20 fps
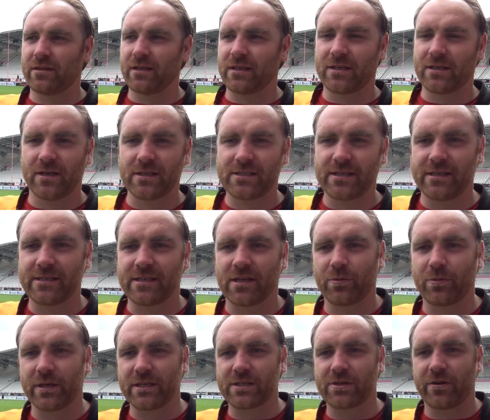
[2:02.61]
I think Dye said he's
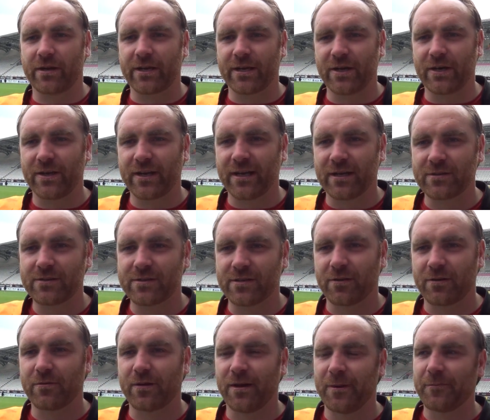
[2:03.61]
going to bring his credit card out,
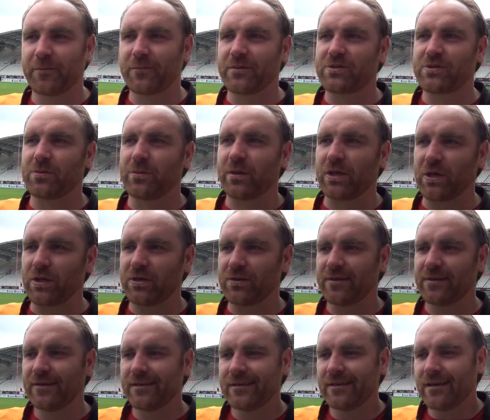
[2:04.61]
so it should be good.
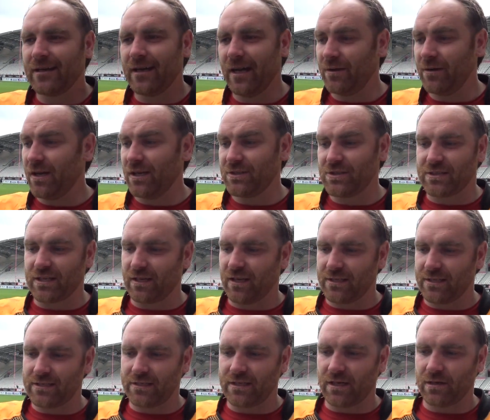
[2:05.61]
No, just
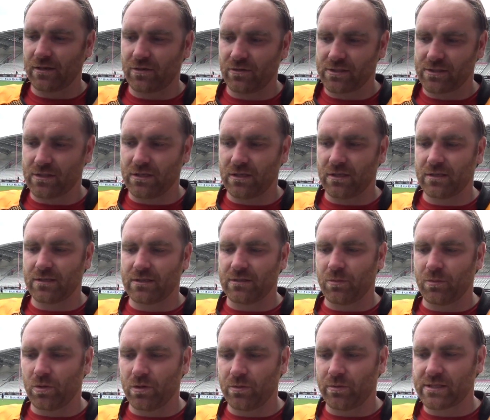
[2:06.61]
delighted. You know, across
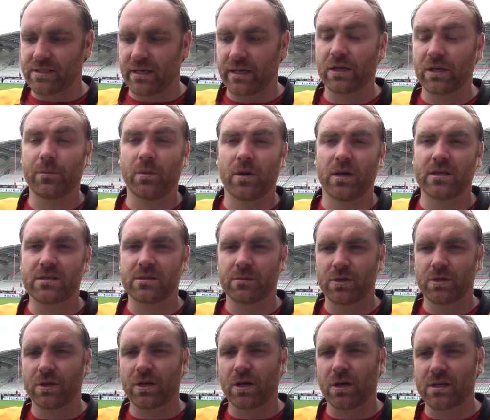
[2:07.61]
the board, we're saying goodbye to
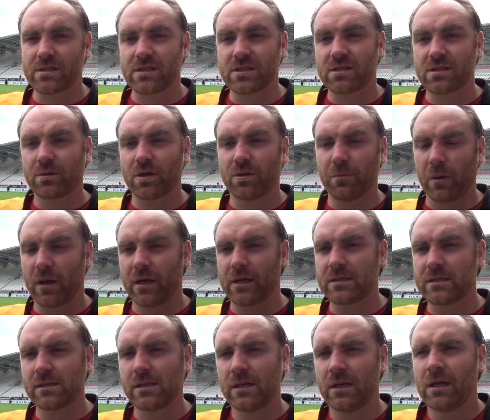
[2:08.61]
some good guys and some good
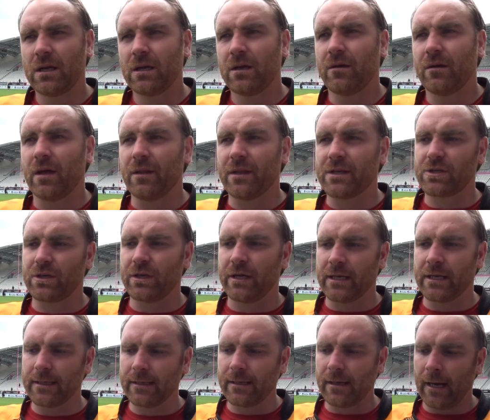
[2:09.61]
players this
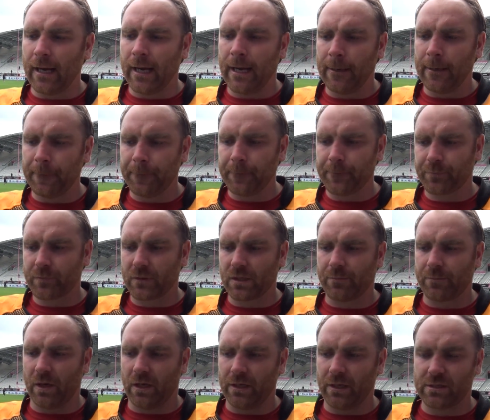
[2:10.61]
year.
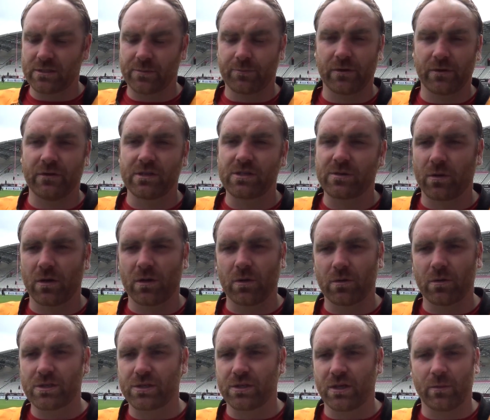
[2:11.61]
But, you know, it's a privilege to put on
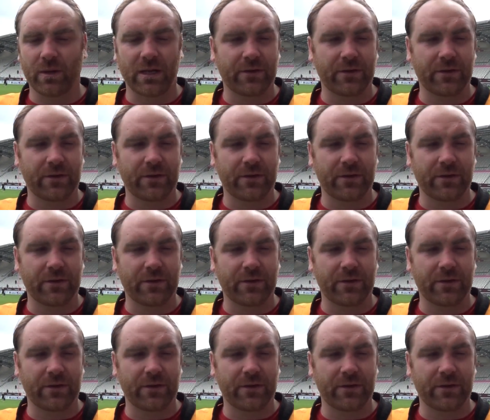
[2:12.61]
the Wasps shirt.